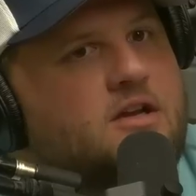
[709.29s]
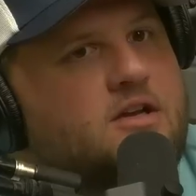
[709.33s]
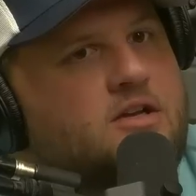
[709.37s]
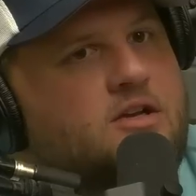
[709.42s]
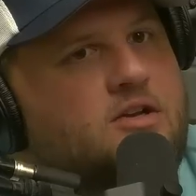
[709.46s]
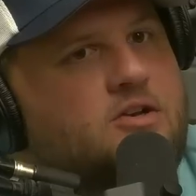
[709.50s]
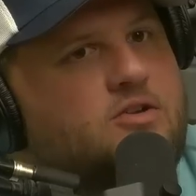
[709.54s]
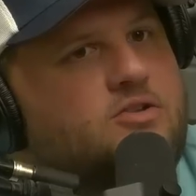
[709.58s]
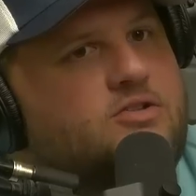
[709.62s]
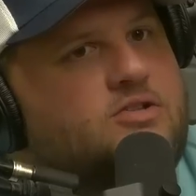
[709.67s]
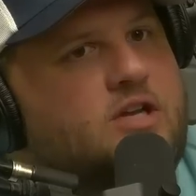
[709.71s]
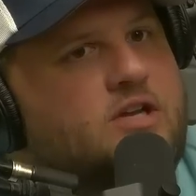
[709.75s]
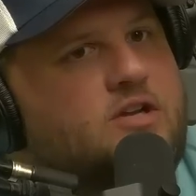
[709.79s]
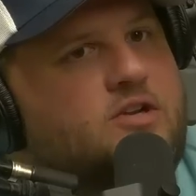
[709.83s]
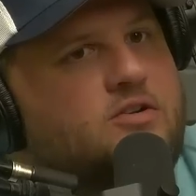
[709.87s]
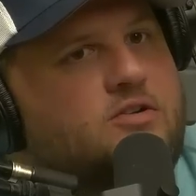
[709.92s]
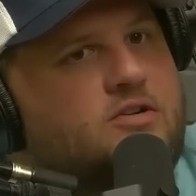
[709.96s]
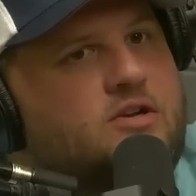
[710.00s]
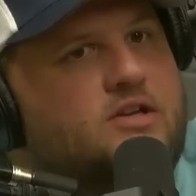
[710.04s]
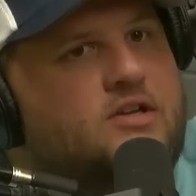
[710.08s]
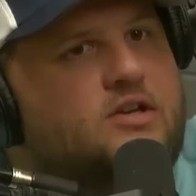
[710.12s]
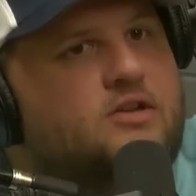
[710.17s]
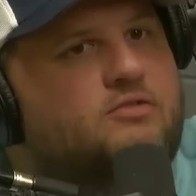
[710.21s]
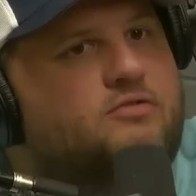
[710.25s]
You said you're
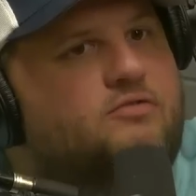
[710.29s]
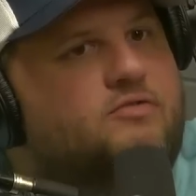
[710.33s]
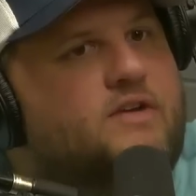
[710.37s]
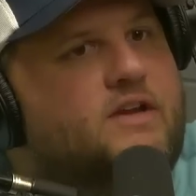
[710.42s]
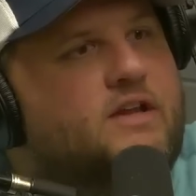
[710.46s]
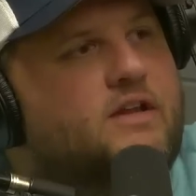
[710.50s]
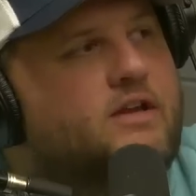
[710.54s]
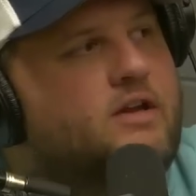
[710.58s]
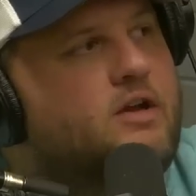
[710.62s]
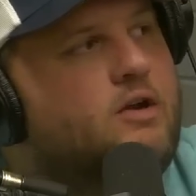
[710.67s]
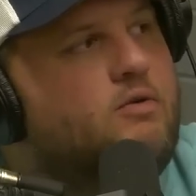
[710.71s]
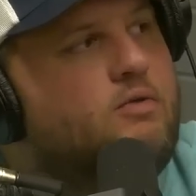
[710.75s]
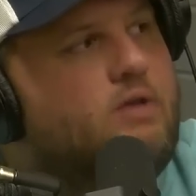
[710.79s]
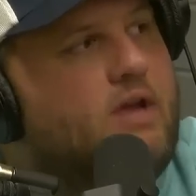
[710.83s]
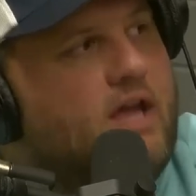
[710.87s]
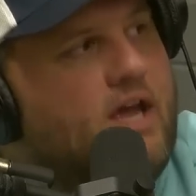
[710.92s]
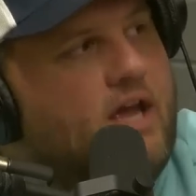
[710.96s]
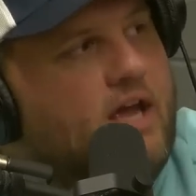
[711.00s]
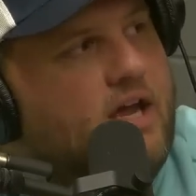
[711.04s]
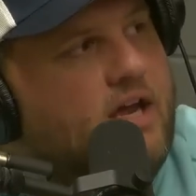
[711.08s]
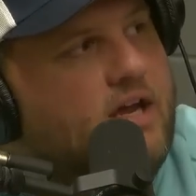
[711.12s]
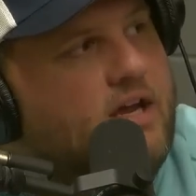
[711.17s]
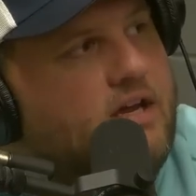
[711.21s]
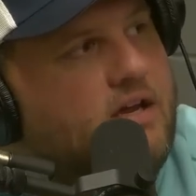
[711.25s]
you're feeling
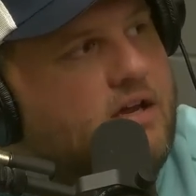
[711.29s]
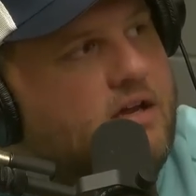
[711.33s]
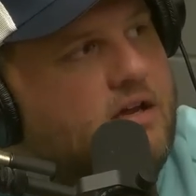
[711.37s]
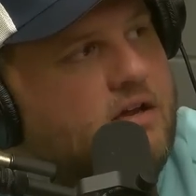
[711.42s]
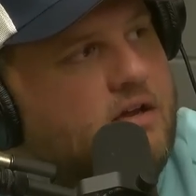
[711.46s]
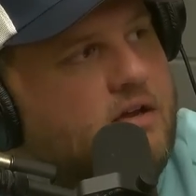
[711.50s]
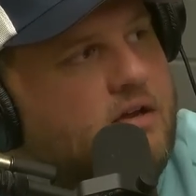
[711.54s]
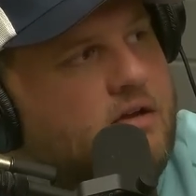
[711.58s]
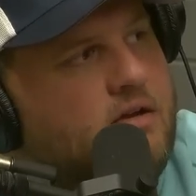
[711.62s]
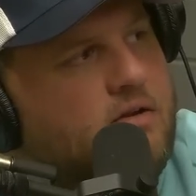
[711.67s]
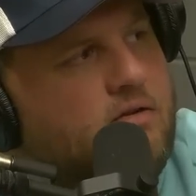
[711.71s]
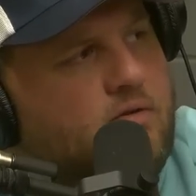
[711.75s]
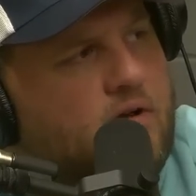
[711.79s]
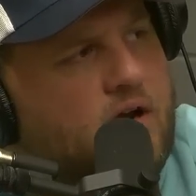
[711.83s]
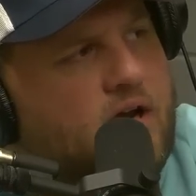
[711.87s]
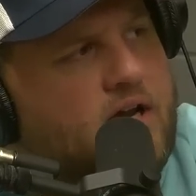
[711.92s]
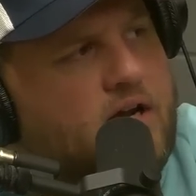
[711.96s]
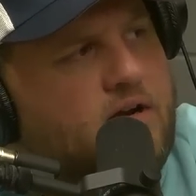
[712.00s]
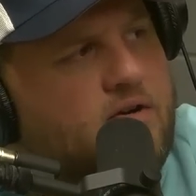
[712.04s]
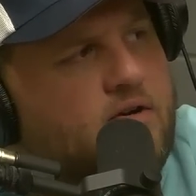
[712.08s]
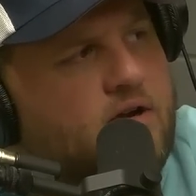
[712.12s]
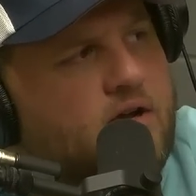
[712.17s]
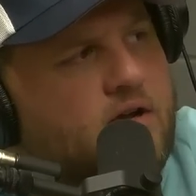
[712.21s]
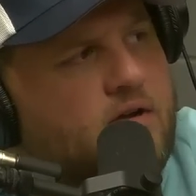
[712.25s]
okay,
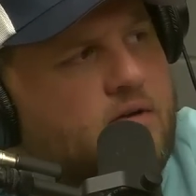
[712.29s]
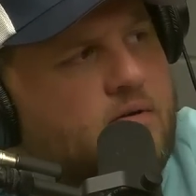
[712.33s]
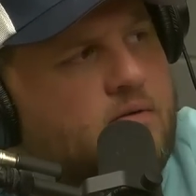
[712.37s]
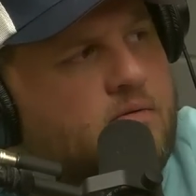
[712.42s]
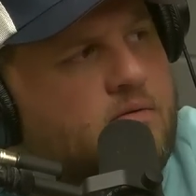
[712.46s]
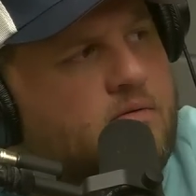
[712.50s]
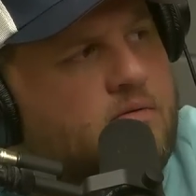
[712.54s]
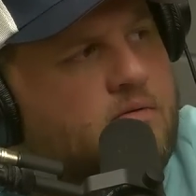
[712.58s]
right or no?